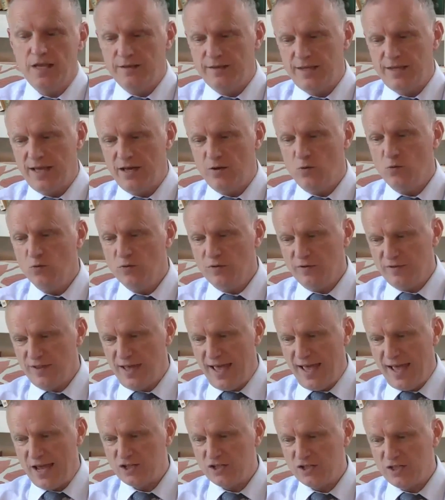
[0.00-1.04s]
Now, all of
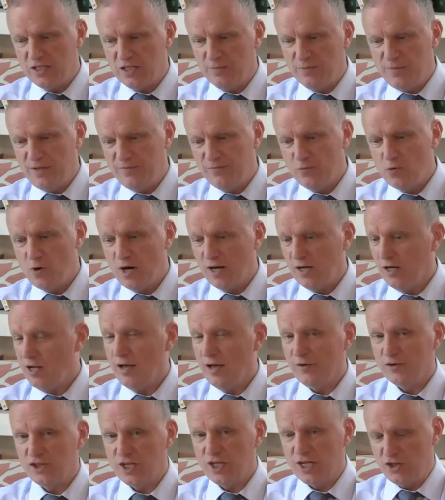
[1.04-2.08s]
that actually can be quite
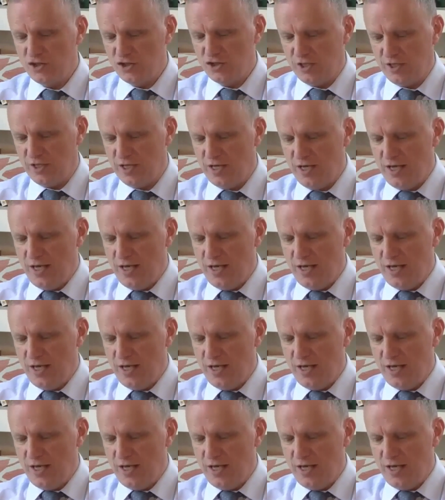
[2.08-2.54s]
life-changing.